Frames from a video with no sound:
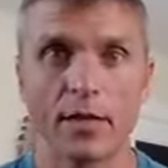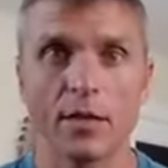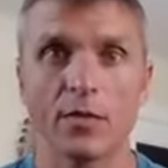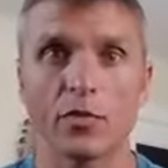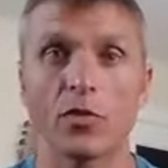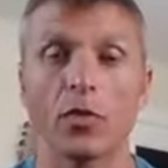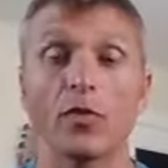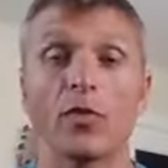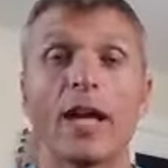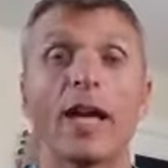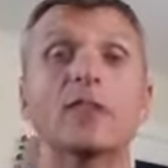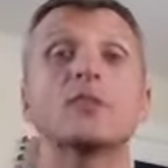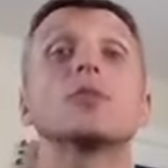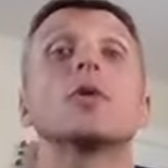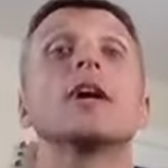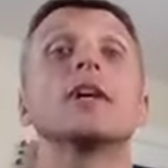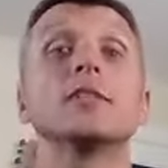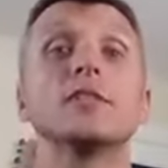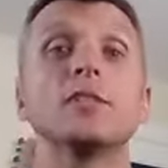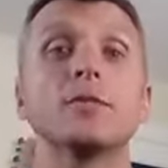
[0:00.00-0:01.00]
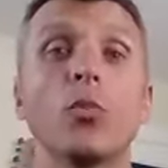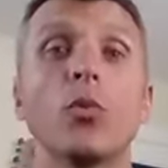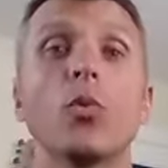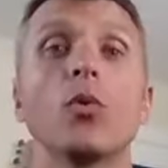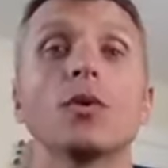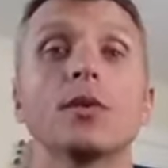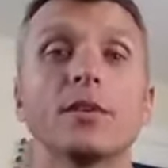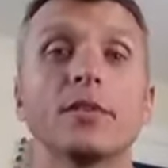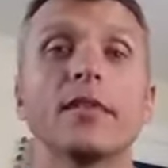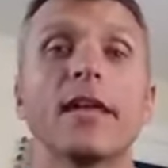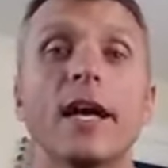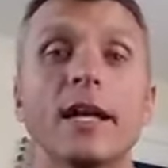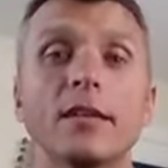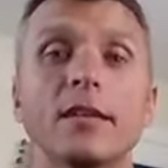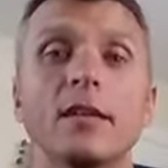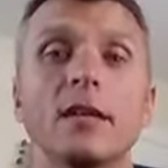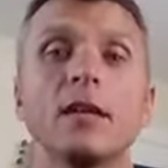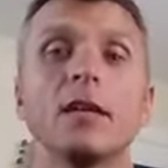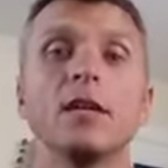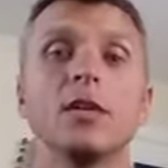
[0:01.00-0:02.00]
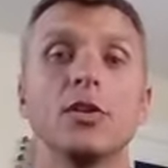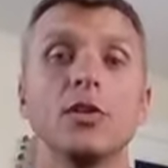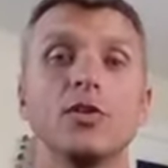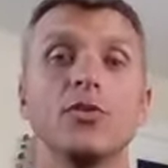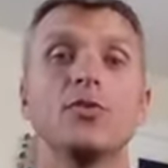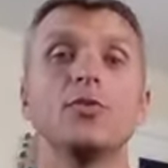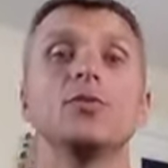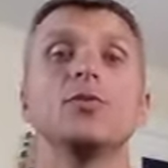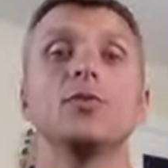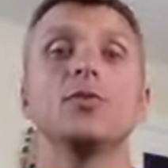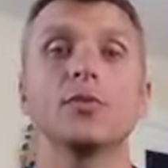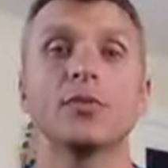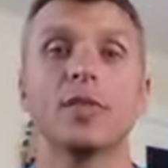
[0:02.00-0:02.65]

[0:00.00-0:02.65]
So that's why it's important that you do your